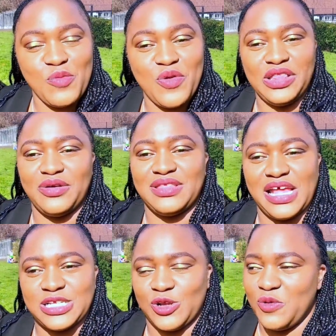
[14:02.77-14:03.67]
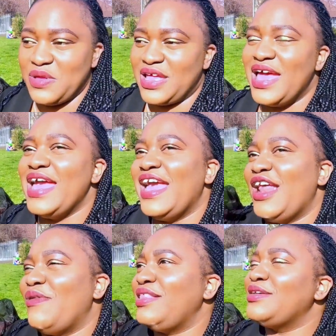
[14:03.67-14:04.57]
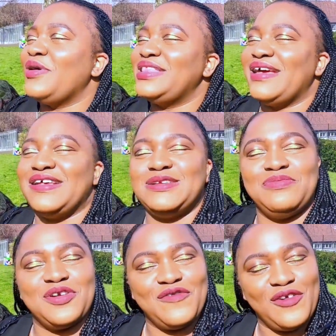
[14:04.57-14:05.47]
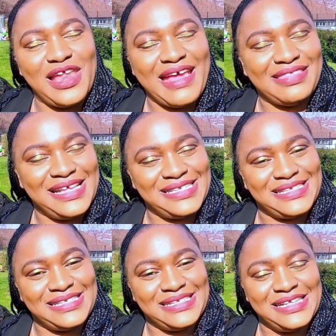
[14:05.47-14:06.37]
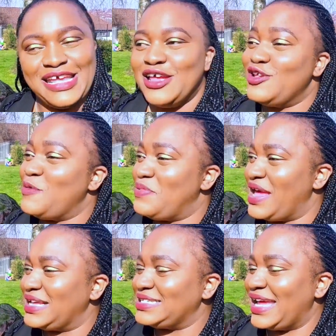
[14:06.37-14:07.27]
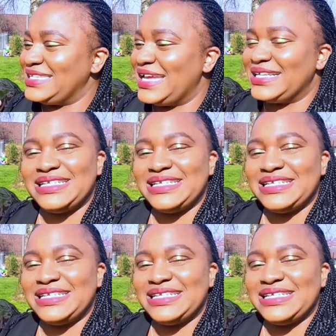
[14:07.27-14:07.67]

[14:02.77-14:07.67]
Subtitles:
when the weather is gloomy, and when the weather is beautiful like this, you'll be excited.